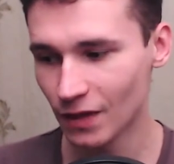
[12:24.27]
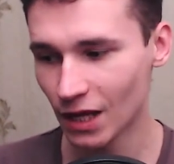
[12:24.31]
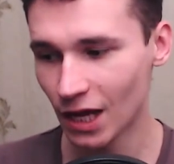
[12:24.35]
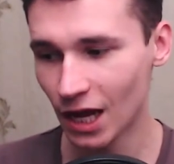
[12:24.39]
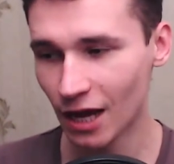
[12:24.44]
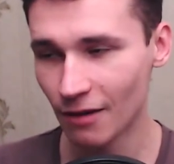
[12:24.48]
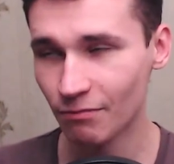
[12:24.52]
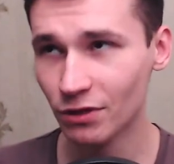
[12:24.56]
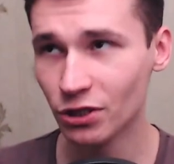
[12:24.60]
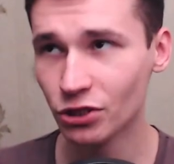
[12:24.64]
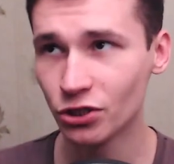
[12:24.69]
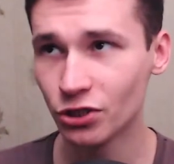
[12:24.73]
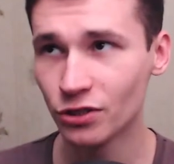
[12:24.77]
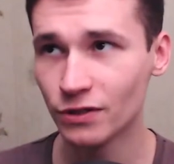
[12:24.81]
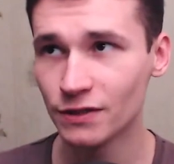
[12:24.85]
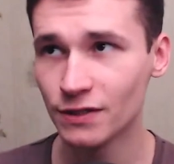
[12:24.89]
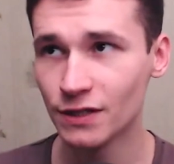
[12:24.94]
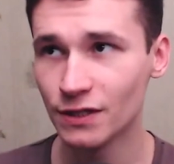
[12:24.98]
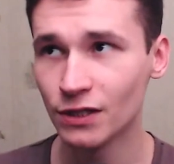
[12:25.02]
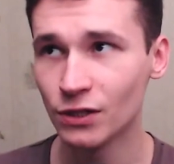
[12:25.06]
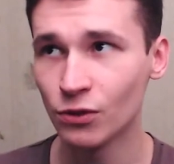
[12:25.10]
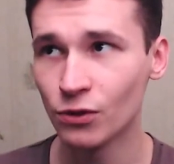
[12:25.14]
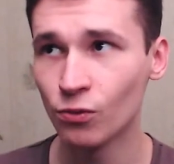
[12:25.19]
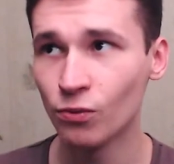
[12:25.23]
Ambitions
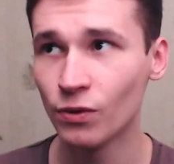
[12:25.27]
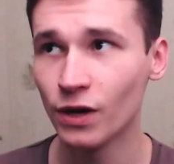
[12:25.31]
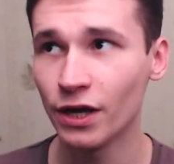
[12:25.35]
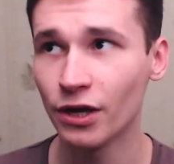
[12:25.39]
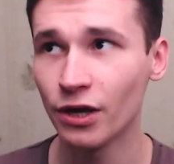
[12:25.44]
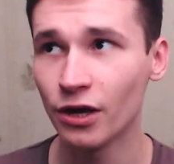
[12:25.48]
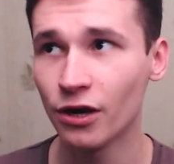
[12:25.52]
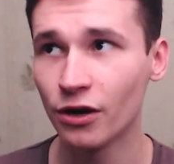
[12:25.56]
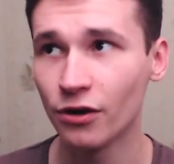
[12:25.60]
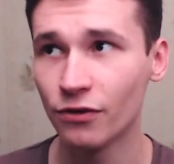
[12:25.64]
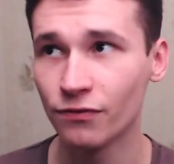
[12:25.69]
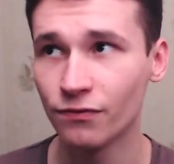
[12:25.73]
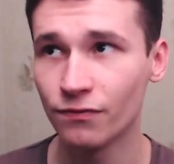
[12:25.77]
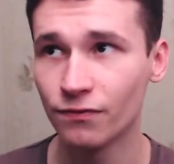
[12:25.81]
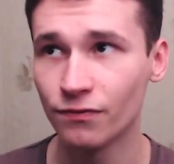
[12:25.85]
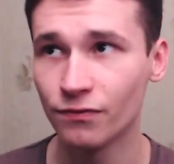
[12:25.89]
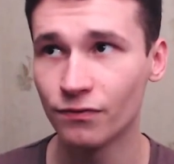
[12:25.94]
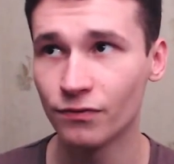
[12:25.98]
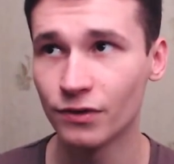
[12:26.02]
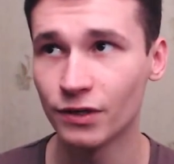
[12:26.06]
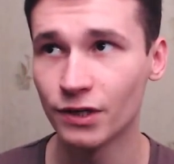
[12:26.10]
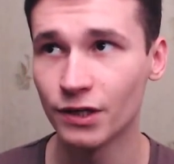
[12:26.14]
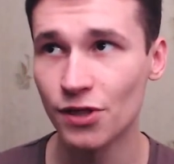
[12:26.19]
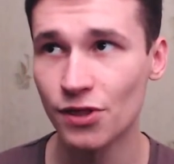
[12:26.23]
in a way of
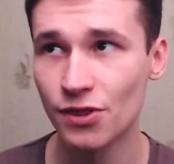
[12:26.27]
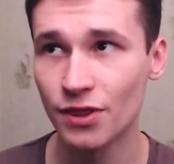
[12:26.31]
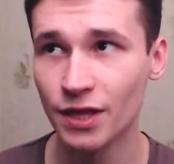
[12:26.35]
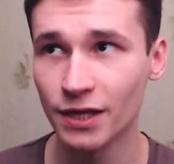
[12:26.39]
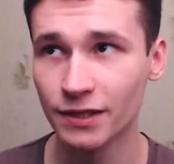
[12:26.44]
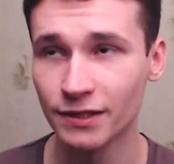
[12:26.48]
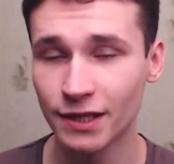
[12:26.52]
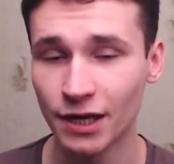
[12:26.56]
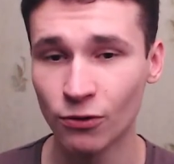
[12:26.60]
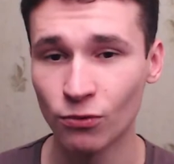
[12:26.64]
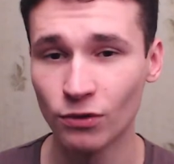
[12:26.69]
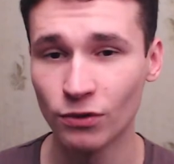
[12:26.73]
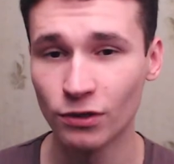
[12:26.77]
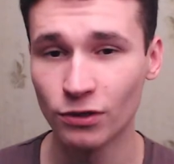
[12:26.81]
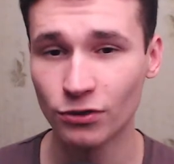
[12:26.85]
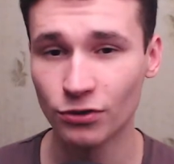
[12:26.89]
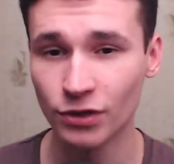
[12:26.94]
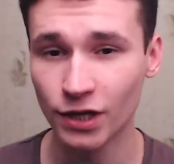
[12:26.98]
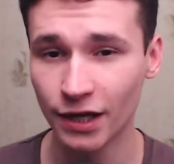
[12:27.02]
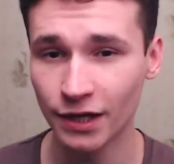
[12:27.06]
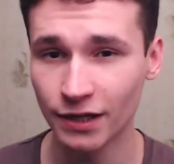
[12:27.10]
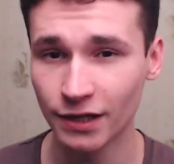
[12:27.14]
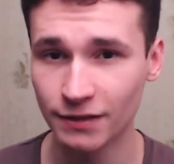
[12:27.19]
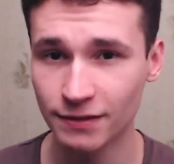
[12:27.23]
uh, that I will
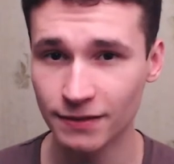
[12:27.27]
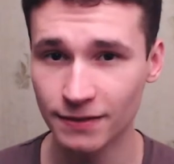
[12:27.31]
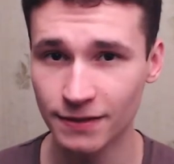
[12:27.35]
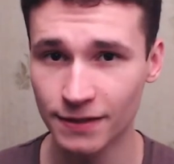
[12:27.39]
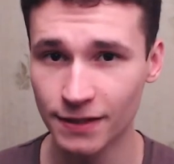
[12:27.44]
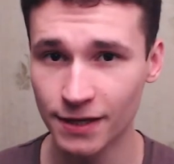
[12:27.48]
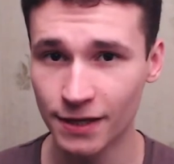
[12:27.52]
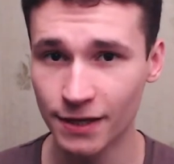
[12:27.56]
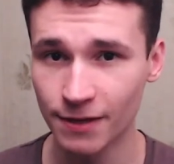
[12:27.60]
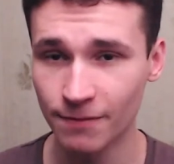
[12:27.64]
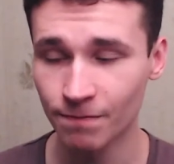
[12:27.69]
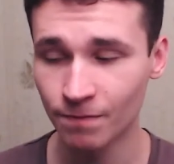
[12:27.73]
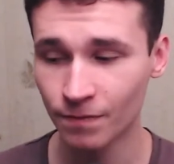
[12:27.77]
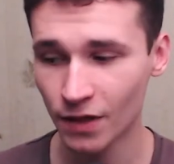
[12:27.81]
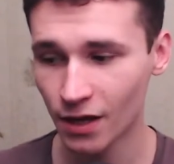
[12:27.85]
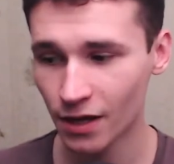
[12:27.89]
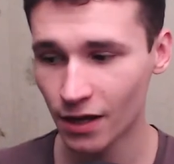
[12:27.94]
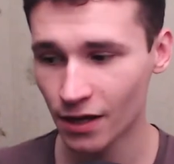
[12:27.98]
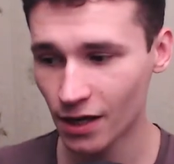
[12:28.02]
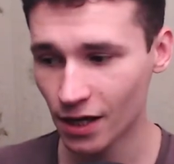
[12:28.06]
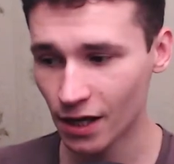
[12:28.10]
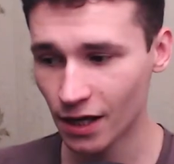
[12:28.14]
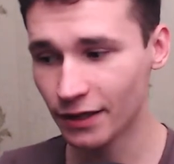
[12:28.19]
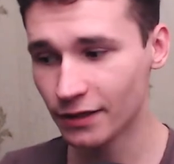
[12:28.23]
create uh,
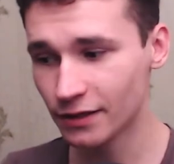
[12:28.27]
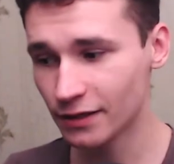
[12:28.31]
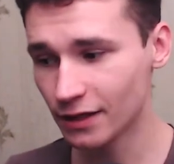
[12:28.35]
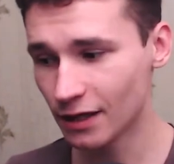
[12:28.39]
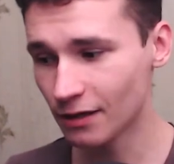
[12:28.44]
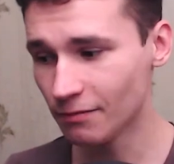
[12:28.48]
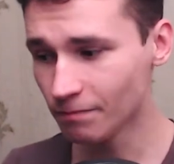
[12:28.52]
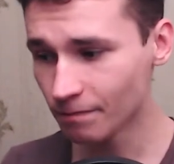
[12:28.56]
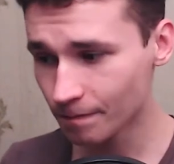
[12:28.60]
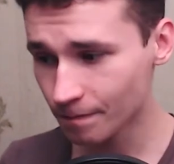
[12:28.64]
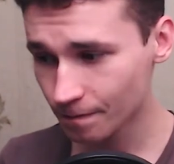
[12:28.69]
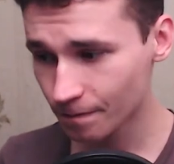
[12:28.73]
income,